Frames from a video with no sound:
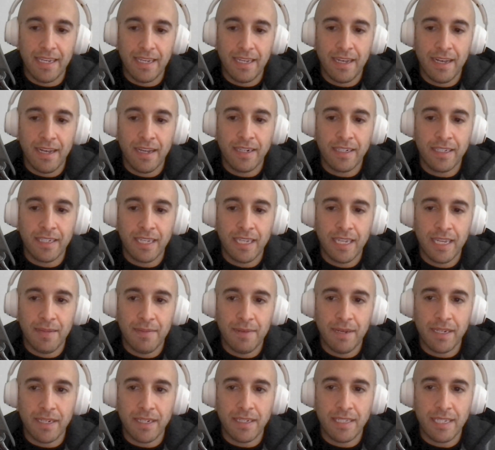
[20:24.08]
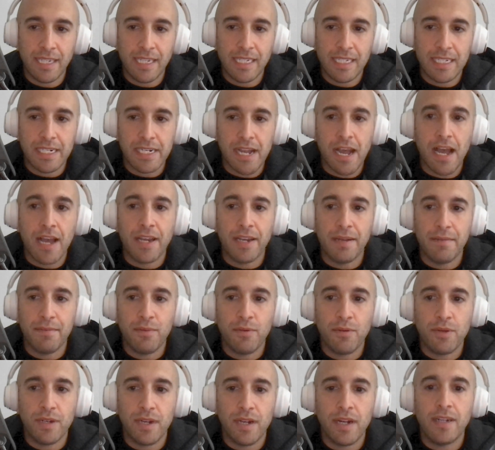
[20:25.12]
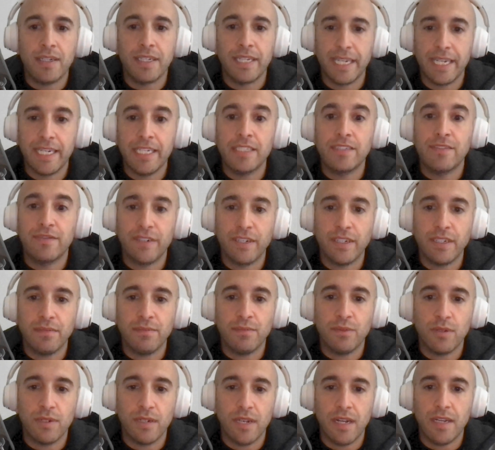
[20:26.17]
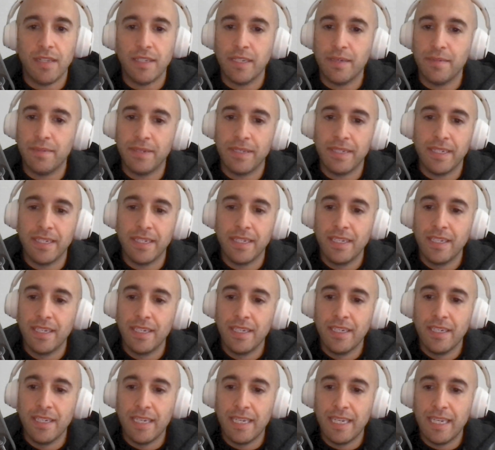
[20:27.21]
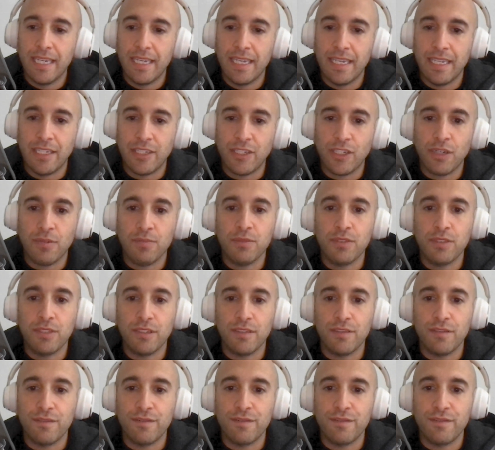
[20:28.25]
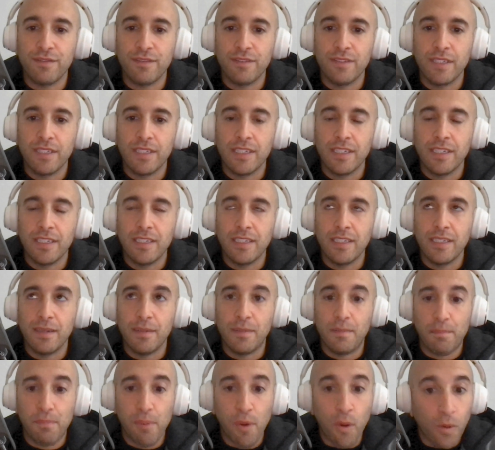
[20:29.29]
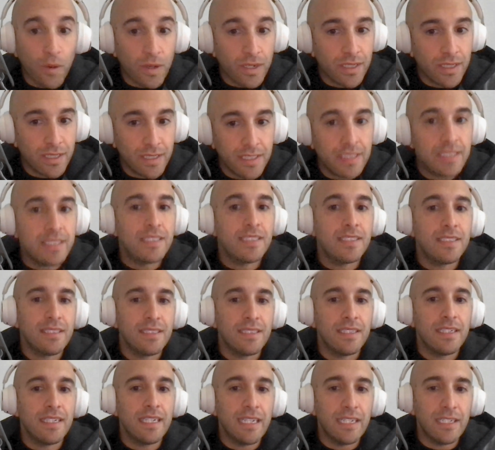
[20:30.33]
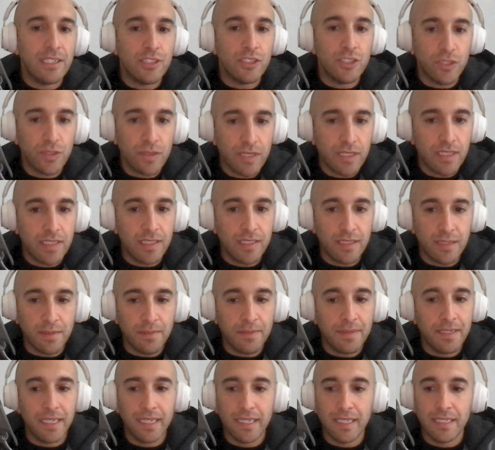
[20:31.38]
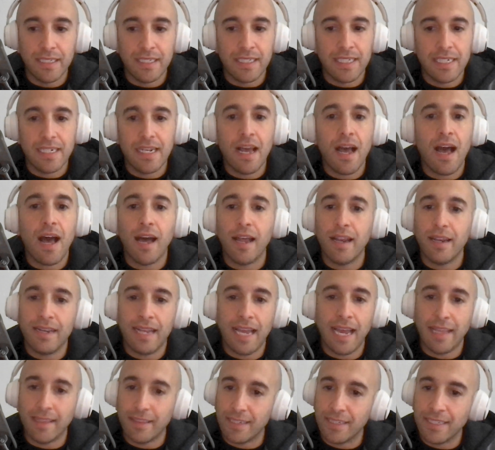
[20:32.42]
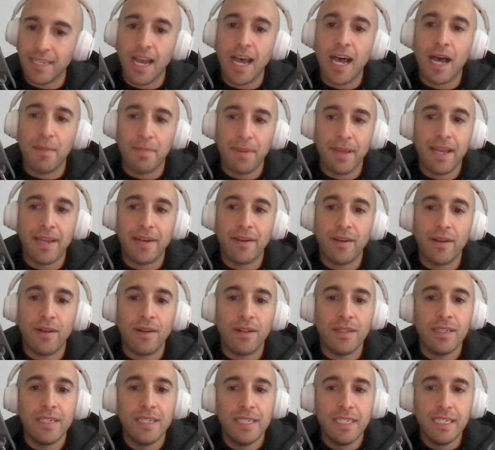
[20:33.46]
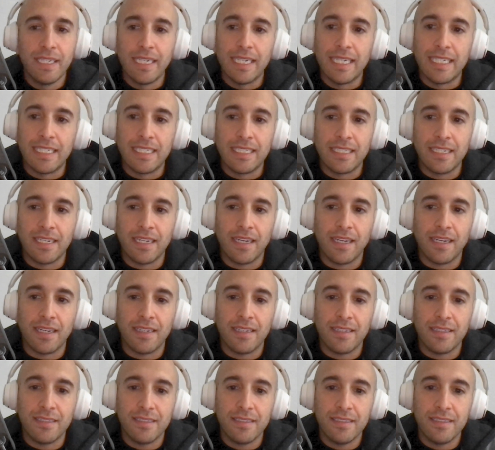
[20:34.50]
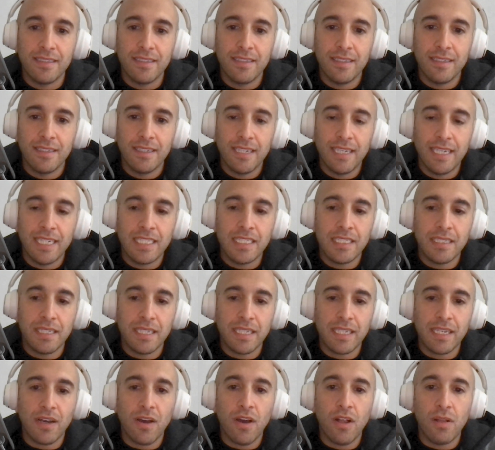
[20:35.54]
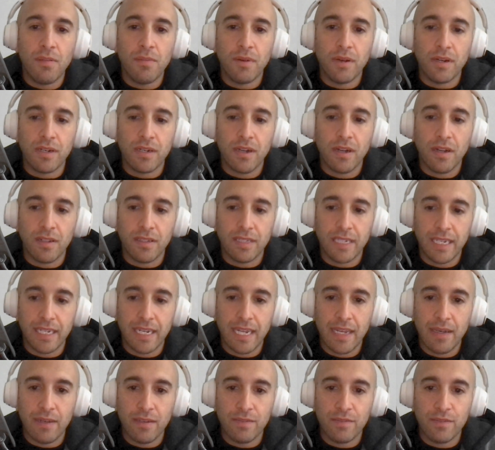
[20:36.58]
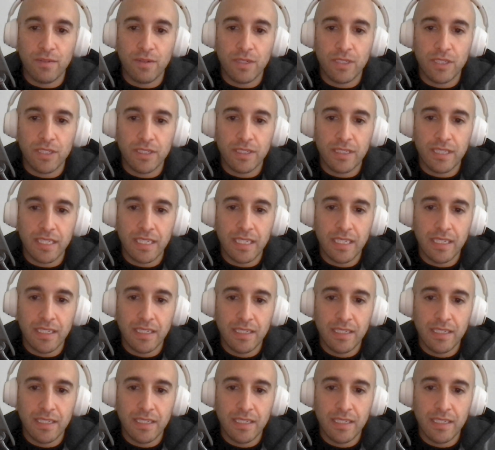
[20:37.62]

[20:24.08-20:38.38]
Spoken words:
Hanukkah, I'm not going to say it's not an important holiday. It is a very important holiday, but in terms of importance in Judaism, it is not at the top at all. It's like a Hallmark holiday now, unfortunately.